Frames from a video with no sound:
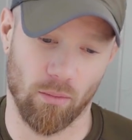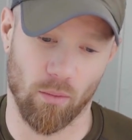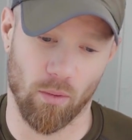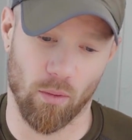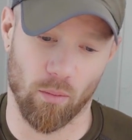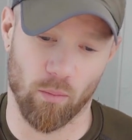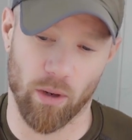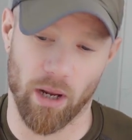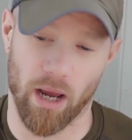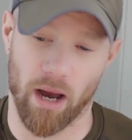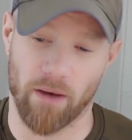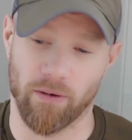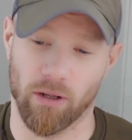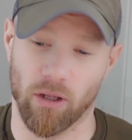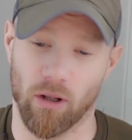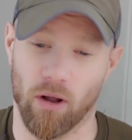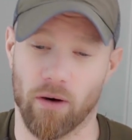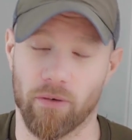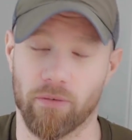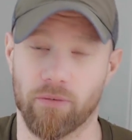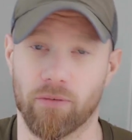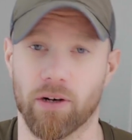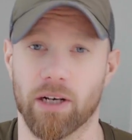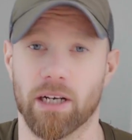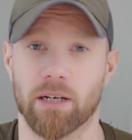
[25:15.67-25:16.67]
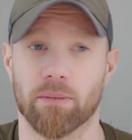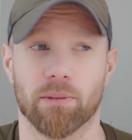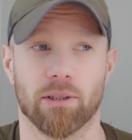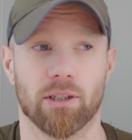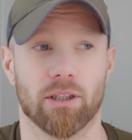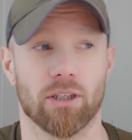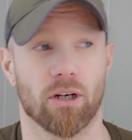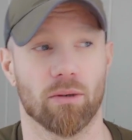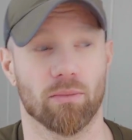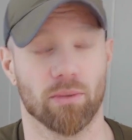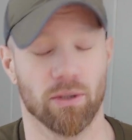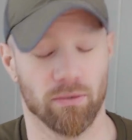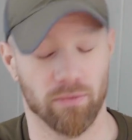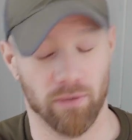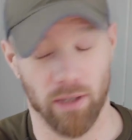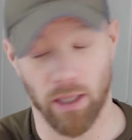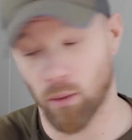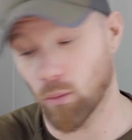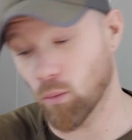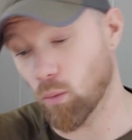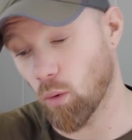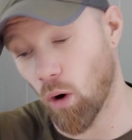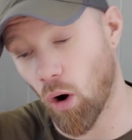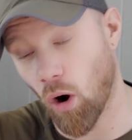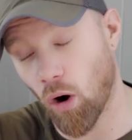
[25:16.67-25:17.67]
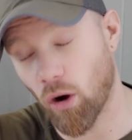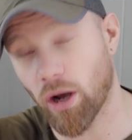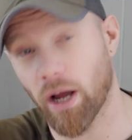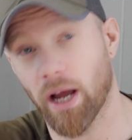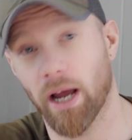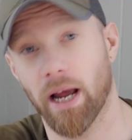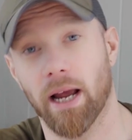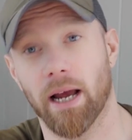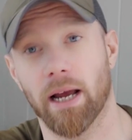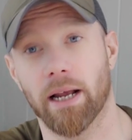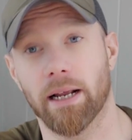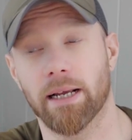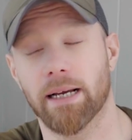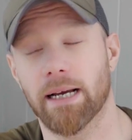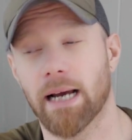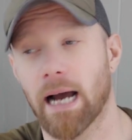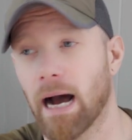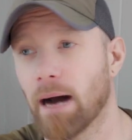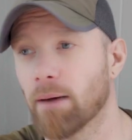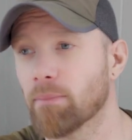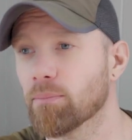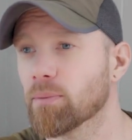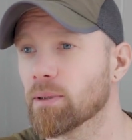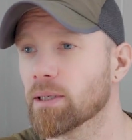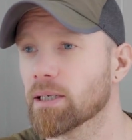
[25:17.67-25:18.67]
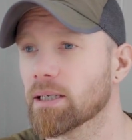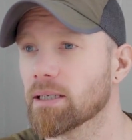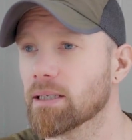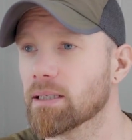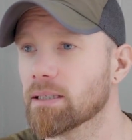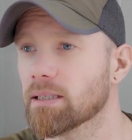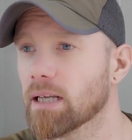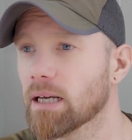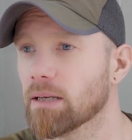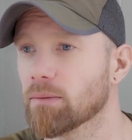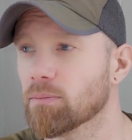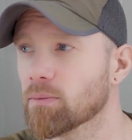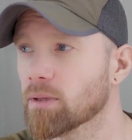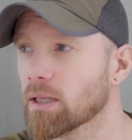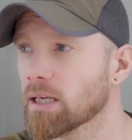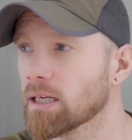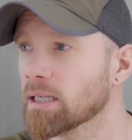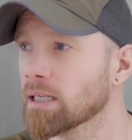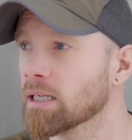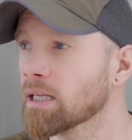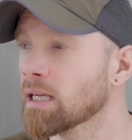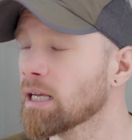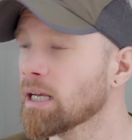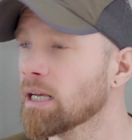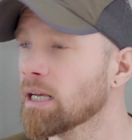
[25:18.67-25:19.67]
we have a lot of freedom in terms of like walking and camping type thing.